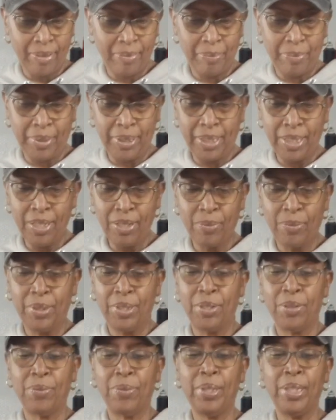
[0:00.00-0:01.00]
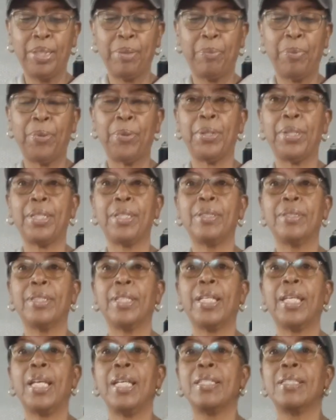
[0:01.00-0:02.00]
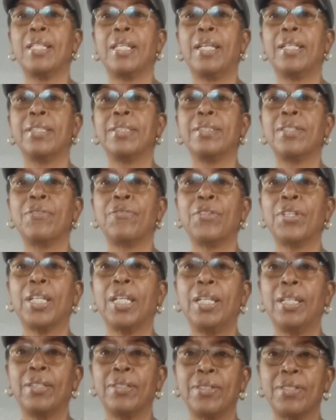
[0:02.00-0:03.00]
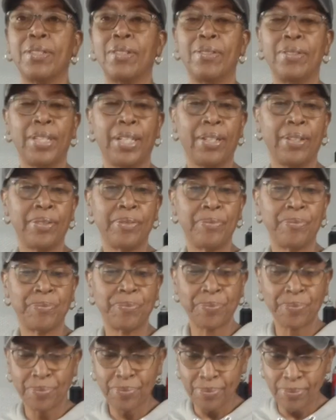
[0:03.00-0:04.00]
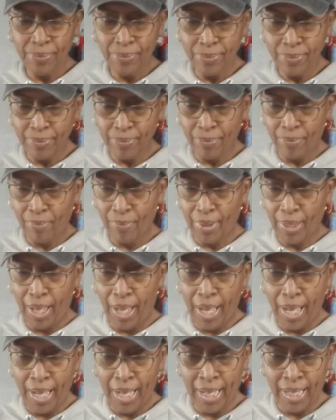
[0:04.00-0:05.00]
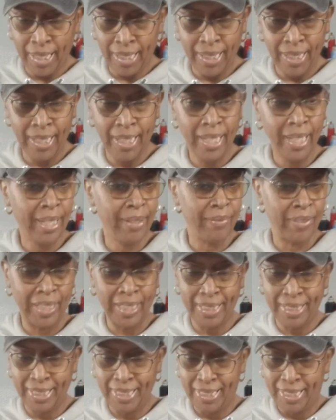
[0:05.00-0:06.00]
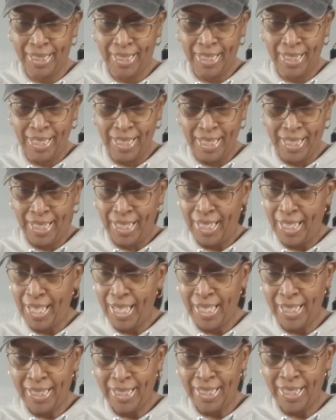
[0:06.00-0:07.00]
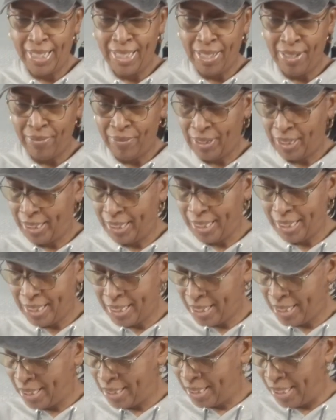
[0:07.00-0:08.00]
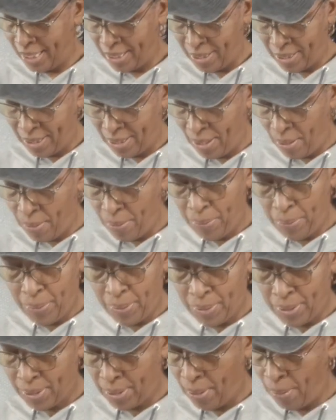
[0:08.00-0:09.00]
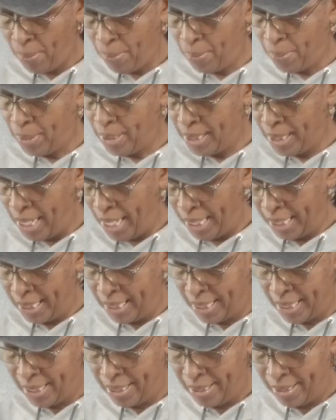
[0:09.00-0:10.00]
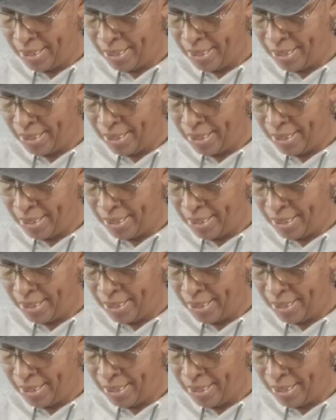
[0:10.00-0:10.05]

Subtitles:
But this one is really pretty. It has a lot of different colors on there. I love it. I love it. This is just so nice.